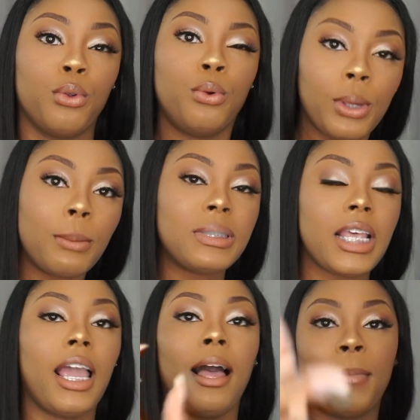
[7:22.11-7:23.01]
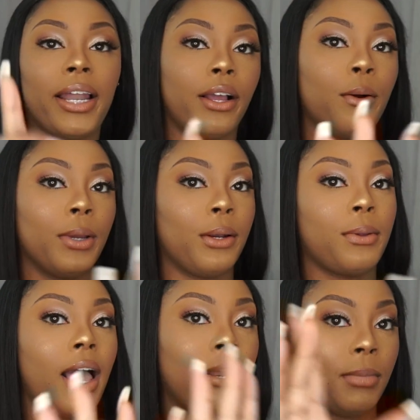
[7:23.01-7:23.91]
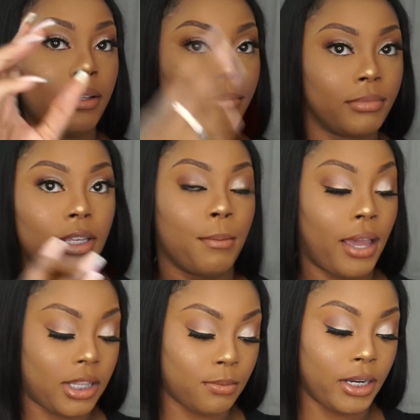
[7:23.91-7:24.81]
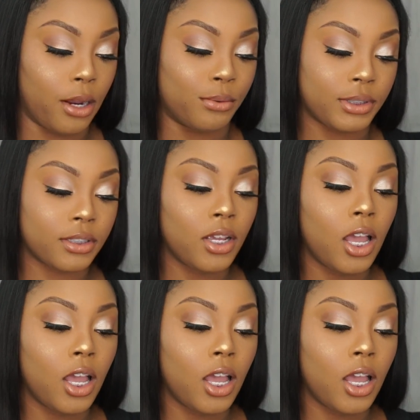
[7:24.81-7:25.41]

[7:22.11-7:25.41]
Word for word: You get what I'm saying? I'm about to go in on y'all. Let me get back to my notes.